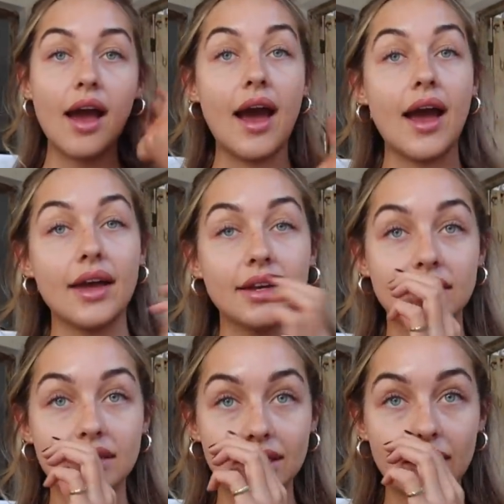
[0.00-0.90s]

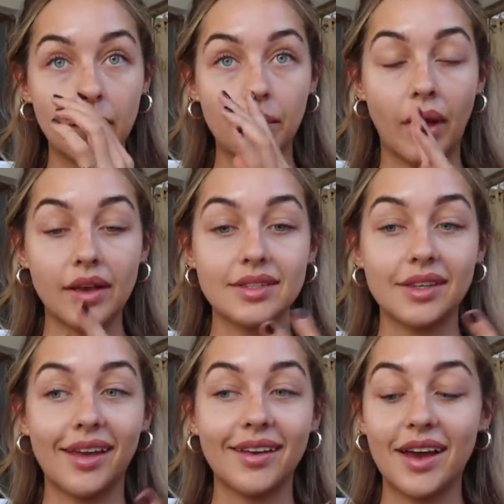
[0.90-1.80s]
and my
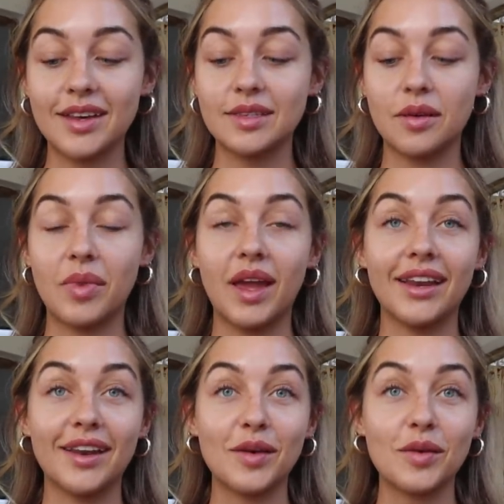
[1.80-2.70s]
skin has
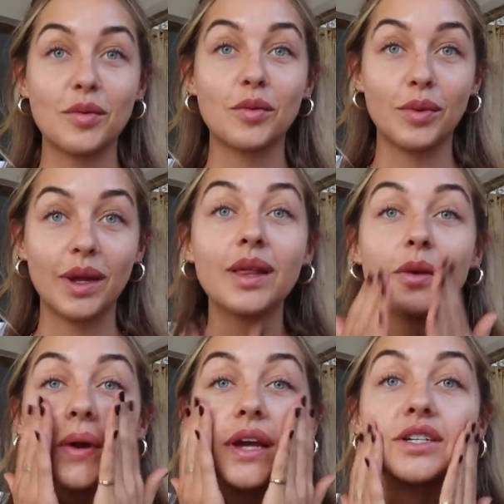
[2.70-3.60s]
been really
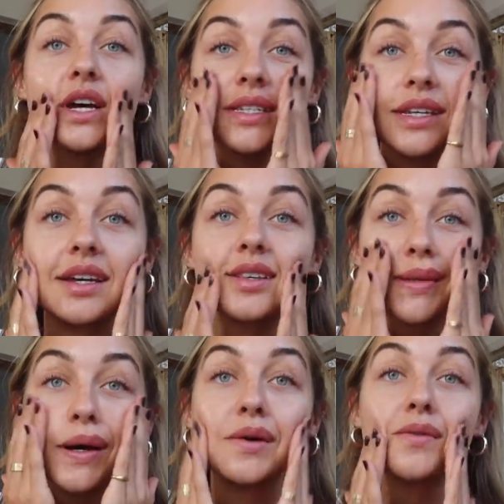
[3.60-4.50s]
readjusting
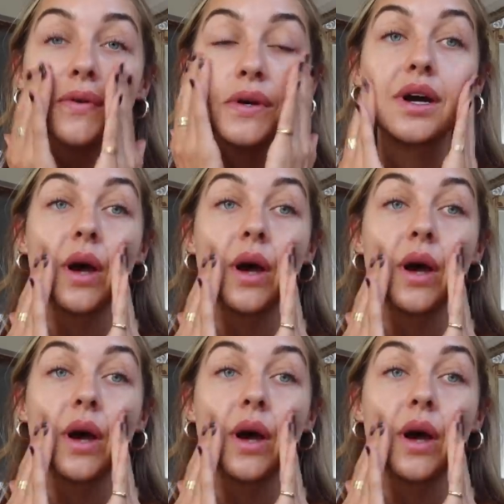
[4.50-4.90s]
itself.